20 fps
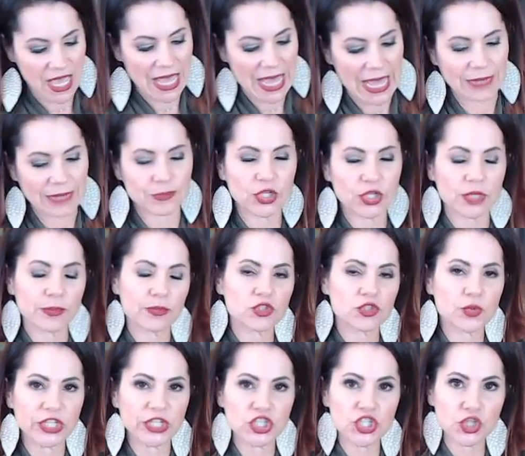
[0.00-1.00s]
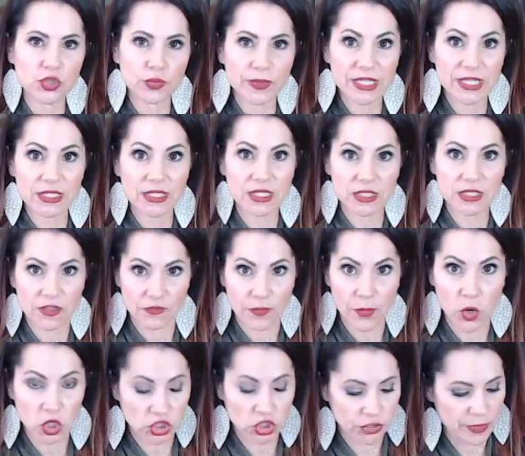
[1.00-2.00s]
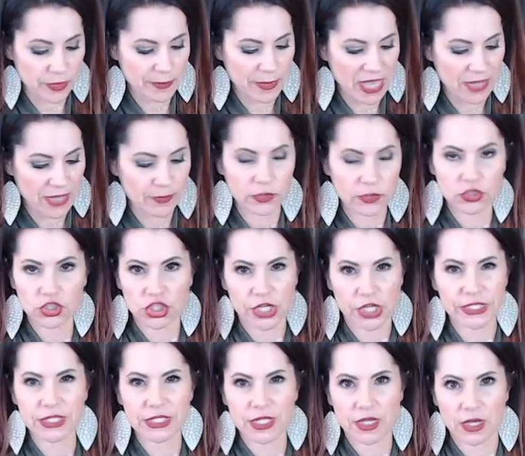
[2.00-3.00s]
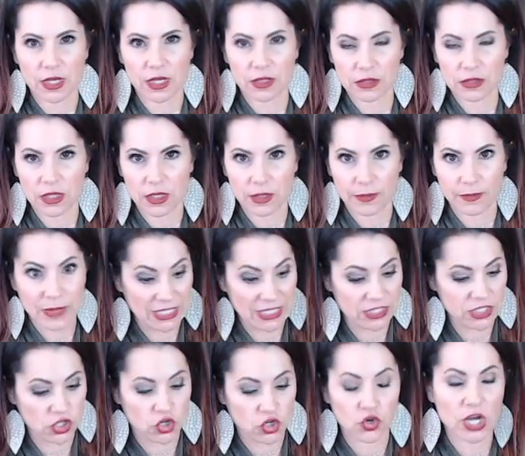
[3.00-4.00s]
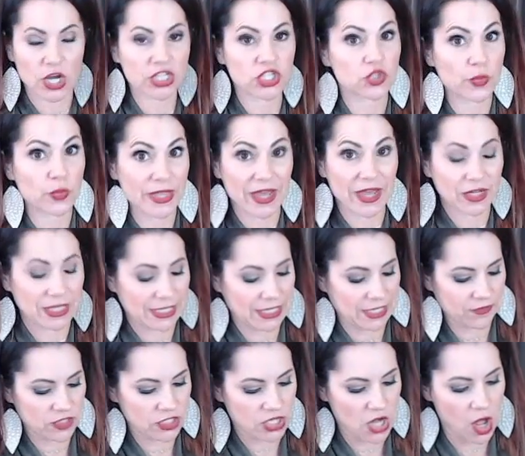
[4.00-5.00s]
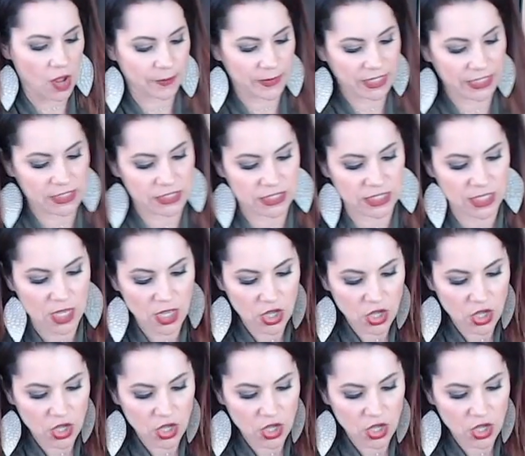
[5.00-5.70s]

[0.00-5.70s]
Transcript: I'd put it between 2 pieces of parchment paper, just the pizza crust without any of the toppings,